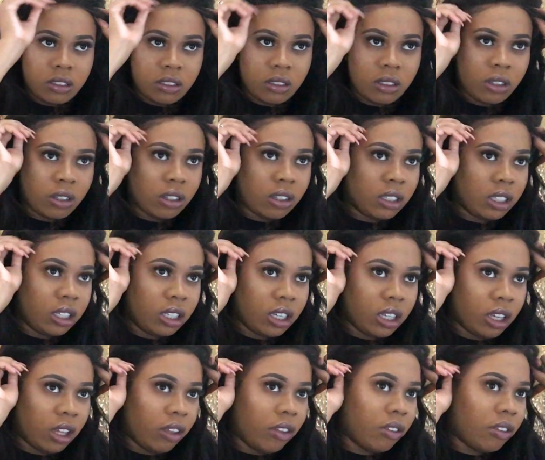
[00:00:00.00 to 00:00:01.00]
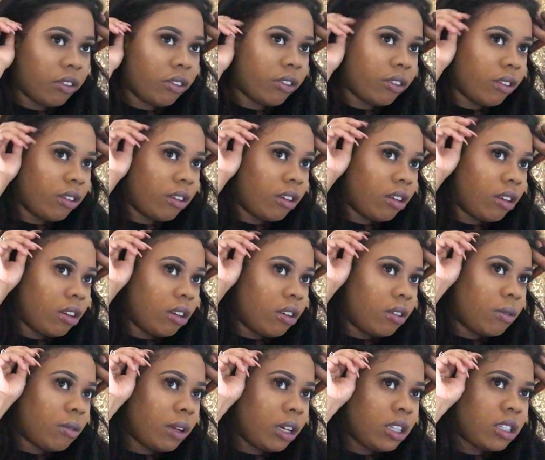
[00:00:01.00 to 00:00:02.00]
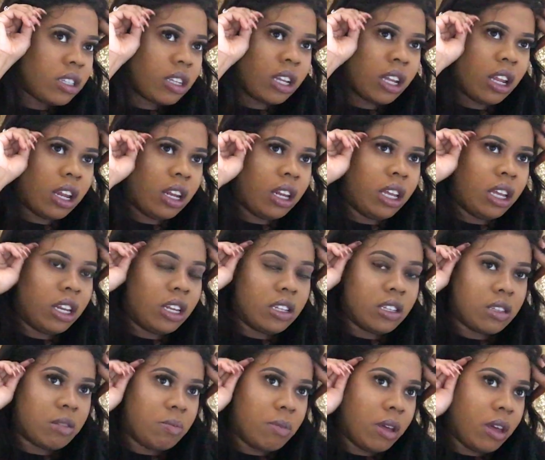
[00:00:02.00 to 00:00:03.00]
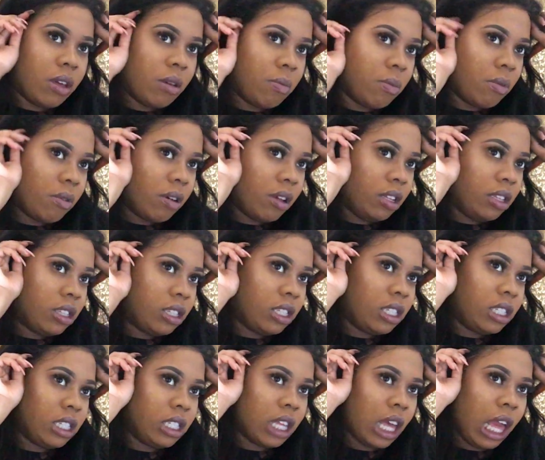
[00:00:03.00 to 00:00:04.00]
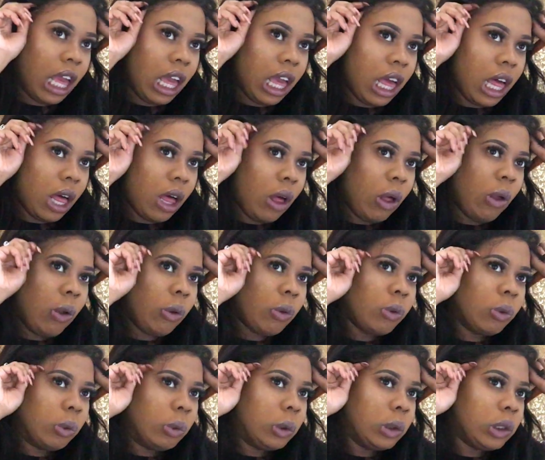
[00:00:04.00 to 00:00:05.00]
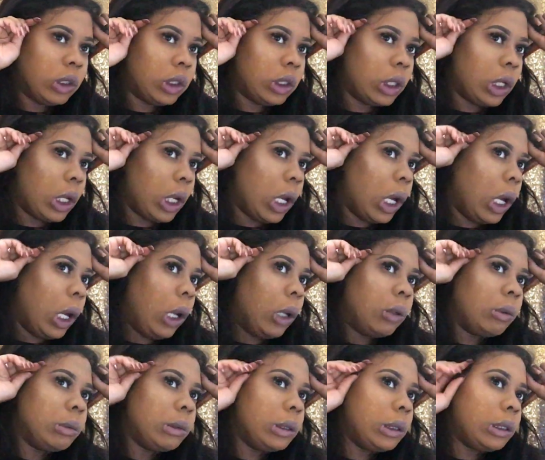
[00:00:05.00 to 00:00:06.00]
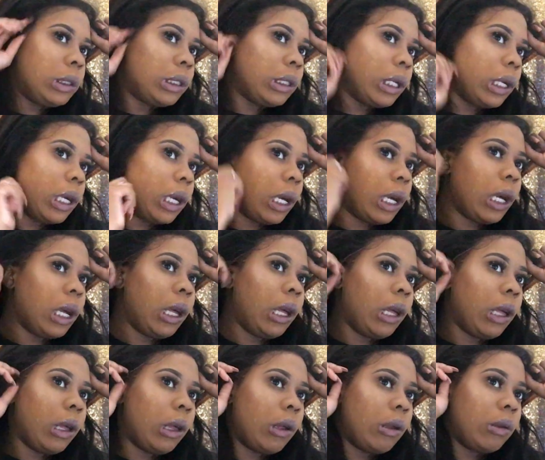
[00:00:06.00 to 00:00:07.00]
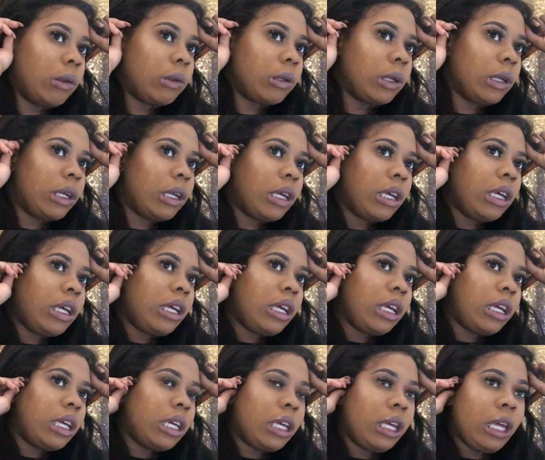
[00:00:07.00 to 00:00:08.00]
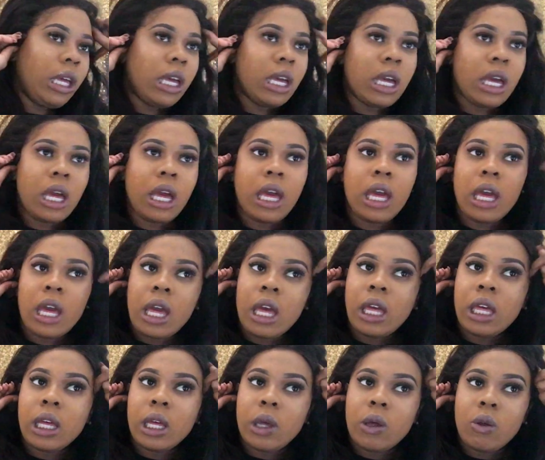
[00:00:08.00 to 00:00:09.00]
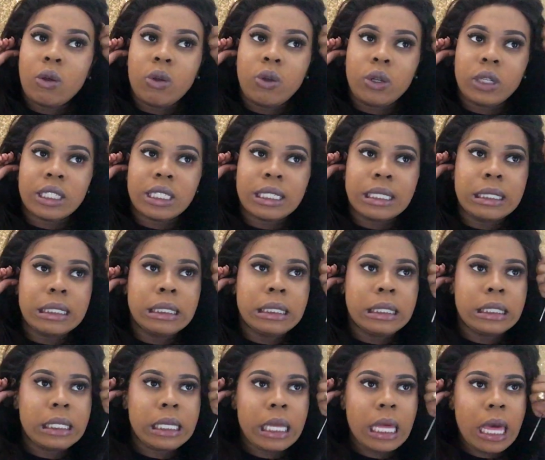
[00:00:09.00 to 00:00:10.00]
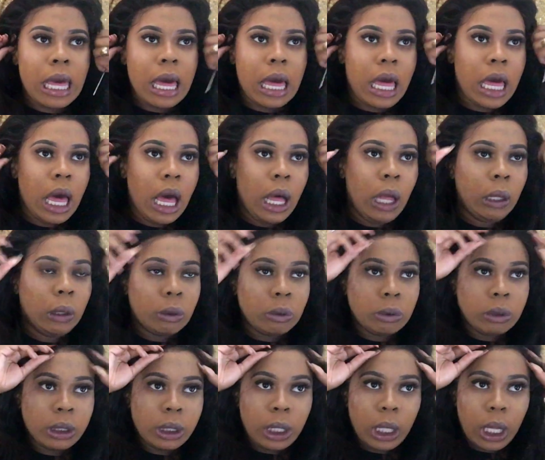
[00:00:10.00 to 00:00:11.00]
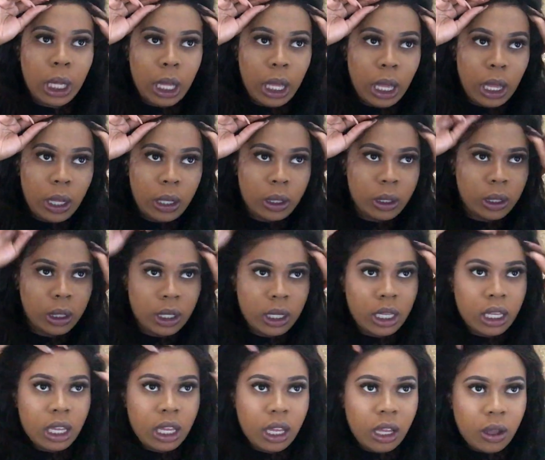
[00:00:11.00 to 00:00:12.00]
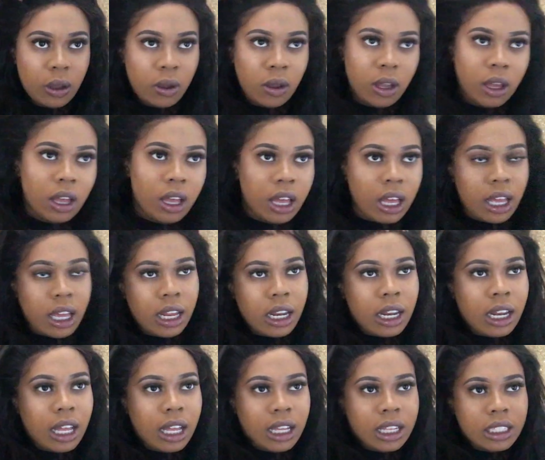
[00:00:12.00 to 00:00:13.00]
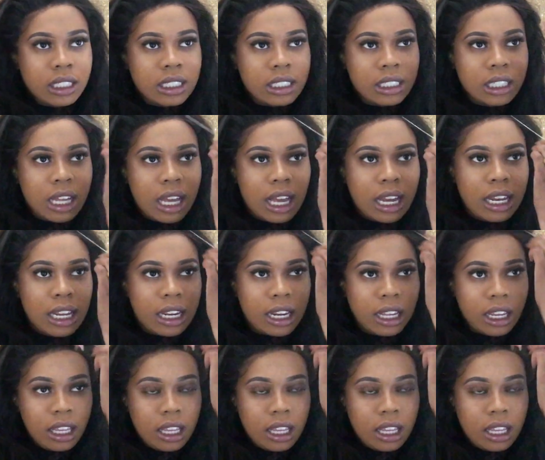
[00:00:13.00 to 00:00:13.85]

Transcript: Oh yes. Wait till I lay this bad boy down, down, down. Yeah, go down, down, down. And I could style it